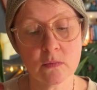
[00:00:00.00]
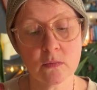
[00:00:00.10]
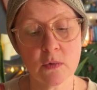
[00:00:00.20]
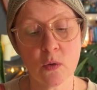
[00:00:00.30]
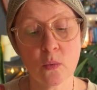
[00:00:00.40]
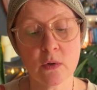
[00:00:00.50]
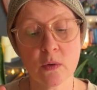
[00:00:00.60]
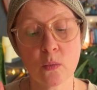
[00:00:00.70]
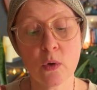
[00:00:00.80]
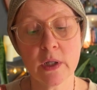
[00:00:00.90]
the
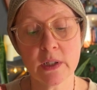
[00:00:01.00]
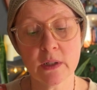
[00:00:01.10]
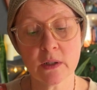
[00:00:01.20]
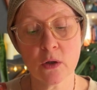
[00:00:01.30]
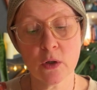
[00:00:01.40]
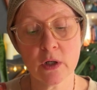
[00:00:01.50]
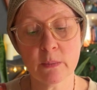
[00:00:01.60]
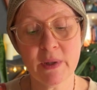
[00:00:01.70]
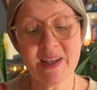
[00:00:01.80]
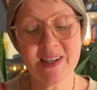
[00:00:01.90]
1 card,
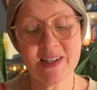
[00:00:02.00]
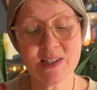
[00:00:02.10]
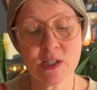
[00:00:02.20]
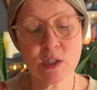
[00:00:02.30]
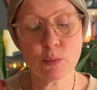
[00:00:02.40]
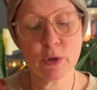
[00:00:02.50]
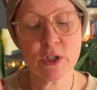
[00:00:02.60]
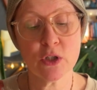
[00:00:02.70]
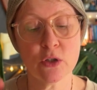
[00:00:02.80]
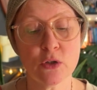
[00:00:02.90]
beginnings,
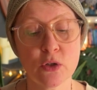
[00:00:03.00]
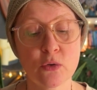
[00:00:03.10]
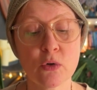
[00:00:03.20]
inspiration. 2